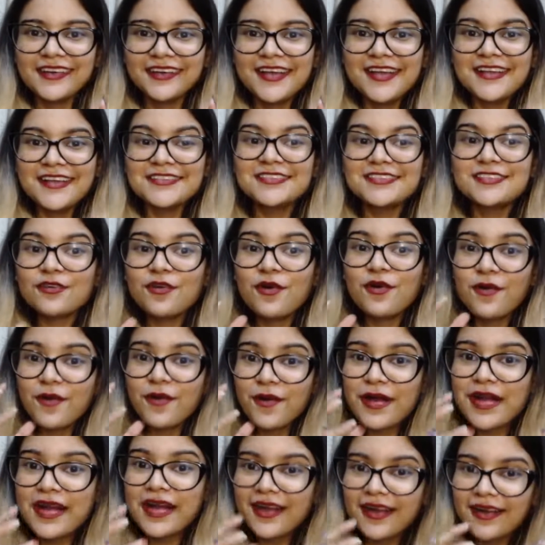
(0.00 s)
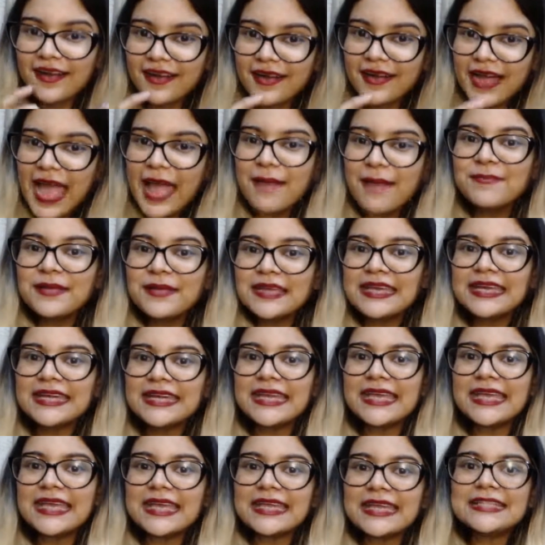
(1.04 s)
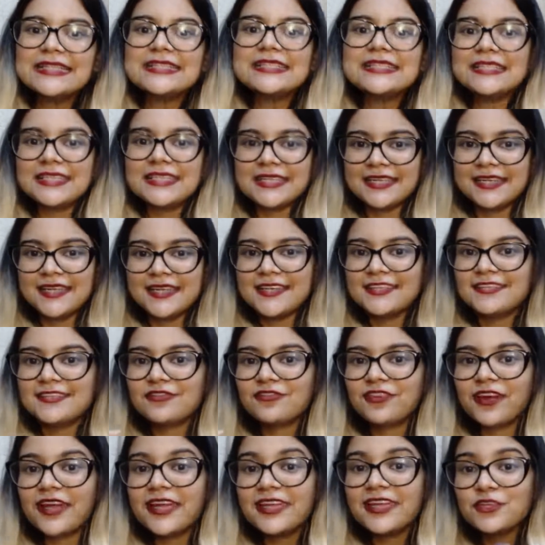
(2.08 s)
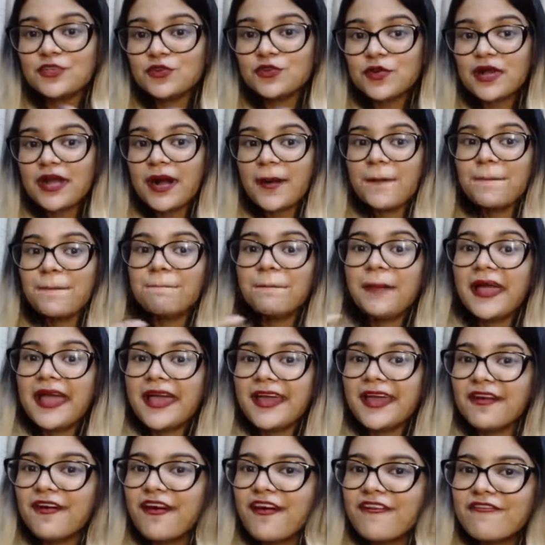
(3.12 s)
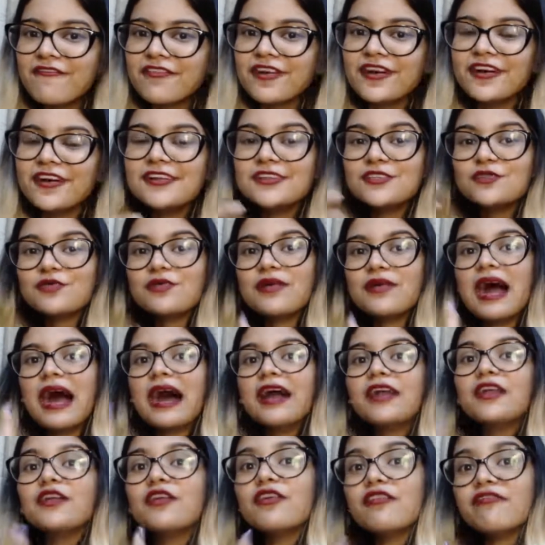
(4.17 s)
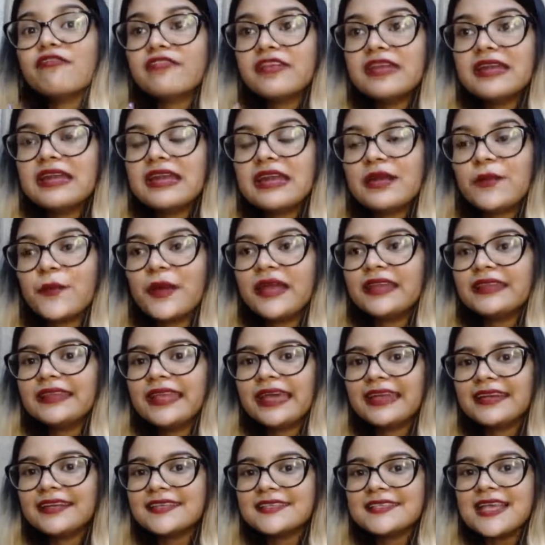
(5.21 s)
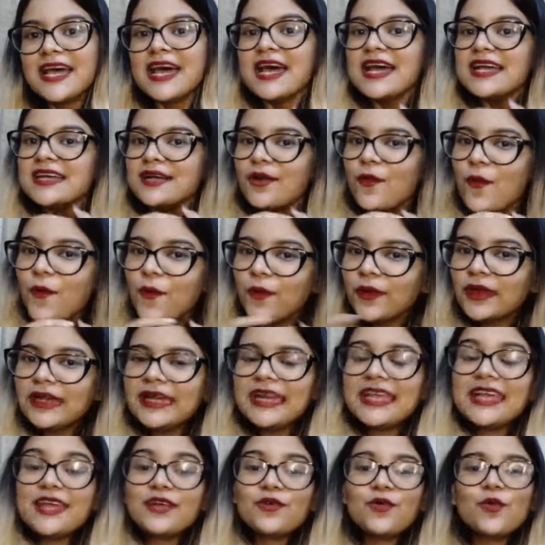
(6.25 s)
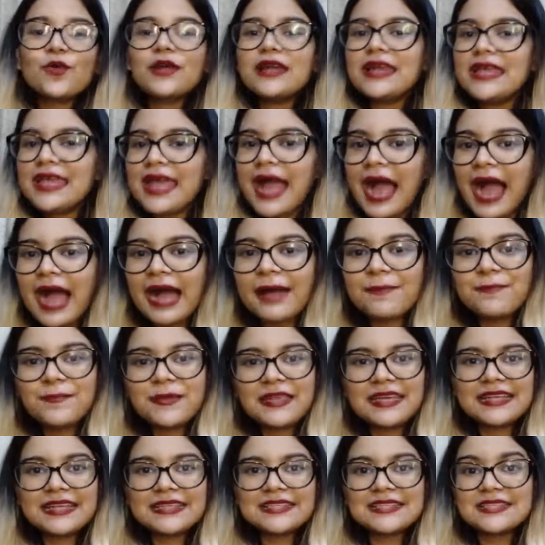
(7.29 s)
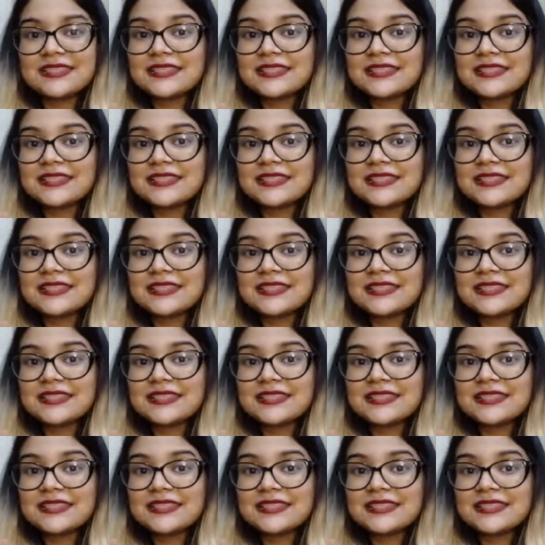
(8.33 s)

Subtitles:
So Emily Dickinson is trying to compare her world to Garden of Eden, where there is only and only happiness.